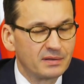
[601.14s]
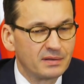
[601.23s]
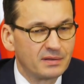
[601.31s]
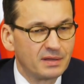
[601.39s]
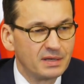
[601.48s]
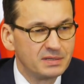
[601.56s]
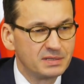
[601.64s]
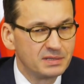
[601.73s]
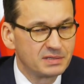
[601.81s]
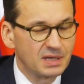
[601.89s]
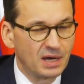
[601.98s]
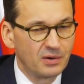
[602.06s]

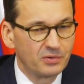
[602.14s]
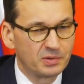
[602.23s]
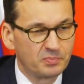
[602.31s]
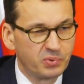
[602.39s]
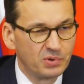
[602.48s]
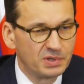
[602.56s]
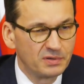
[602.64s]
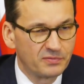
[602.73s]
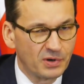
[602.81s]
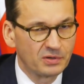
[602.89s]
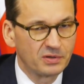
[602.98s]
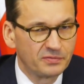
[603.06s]
thesis I would put in
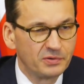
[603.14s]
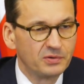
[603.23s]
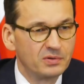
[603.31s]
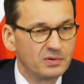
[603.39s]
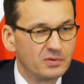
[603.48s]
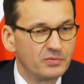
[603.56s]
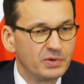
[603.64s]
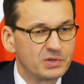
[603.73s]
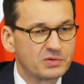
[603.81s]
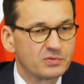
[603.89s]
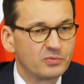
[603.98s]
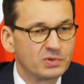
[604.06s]
front of
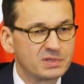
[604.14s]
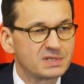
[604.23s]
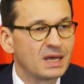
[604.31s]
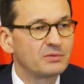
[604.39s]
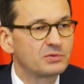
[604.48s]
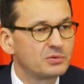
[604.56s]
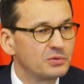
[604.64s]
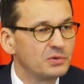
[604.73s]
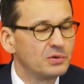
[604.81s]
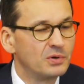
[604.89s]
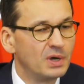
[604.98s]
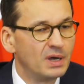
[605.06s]
which would sound to
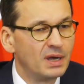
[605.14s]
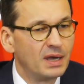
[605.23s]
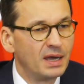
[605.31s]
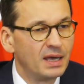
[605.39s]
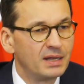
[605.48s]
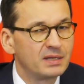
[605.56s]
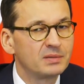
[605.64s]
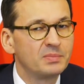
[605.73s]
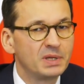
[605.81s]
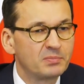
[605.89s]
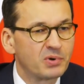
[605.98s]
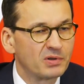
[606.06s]
you a little
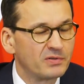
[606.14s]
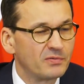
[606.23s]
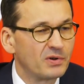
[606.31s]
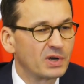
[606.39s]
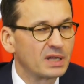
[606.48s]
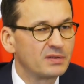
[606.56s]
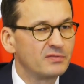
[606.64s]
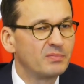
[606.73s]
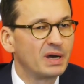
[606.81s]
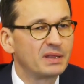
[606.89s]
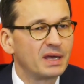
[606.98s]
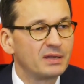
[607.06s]
bit provocative,
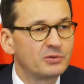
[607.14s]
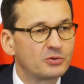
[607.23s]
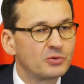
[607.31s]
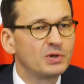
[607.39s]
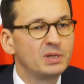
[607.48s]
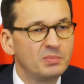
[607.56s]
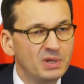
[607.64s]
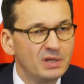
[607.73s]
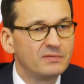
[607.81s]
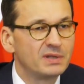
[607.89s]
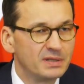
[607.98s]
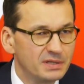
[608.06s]
but I truly
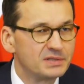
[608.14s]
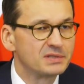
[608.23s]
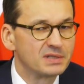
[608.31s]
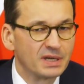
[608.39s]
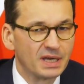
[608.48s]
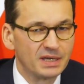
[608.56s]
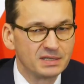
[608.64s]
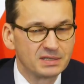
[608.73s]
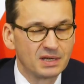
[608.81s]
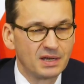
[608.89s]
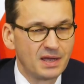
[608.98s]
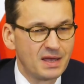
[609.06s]
believe that this is the
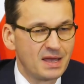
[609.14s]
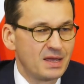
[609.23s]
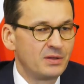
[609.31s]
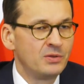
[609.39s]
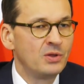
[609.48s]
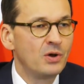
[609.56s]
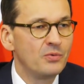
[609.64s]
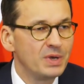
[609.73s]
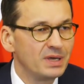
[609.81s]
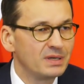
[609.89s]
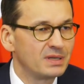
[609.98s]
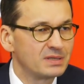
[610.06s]
case.
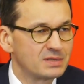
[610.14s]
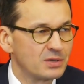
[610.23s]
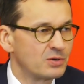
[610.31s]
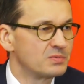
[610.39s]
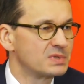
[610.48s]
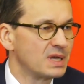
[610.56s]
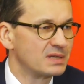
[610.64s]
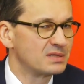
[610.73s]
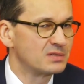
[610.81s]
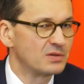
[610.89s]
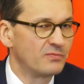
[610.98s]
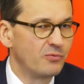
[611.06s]
Knowing the
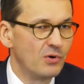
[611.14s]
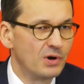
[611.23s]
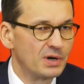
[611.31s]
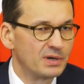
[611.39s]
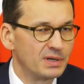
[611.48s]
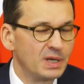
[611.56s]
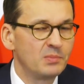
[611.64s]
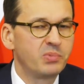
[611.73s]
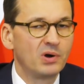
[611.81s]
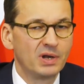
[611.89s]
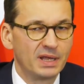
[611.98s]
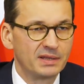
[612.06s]
circumstances of war in
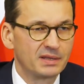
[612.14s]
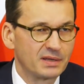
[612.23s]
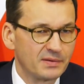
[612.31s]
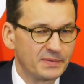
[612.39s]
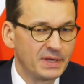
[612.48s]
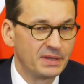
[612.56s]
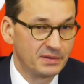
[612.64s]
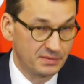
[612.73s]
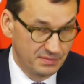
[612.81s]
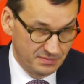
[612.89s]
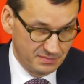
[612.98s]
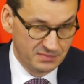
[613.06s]
Poland,
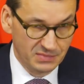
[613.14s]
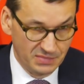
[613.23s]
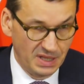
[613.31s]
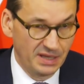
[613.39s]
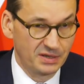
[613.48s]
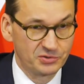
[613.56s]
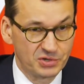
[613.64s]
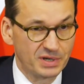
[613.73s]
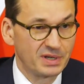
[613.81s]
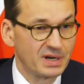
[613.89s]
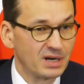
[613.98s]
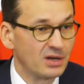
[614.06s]
in like
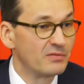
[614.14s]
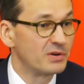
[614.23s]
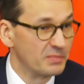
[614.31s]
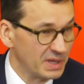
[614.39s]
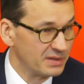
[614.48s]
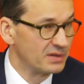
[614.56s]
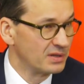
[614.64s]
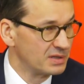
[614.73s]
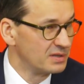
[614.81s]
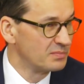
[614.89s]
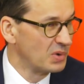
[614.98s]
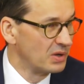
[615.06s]
general government,
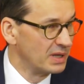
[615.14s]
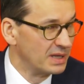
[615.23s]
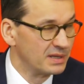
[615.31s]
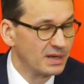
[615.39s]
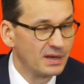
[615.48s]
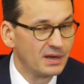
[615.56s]
not in Poland,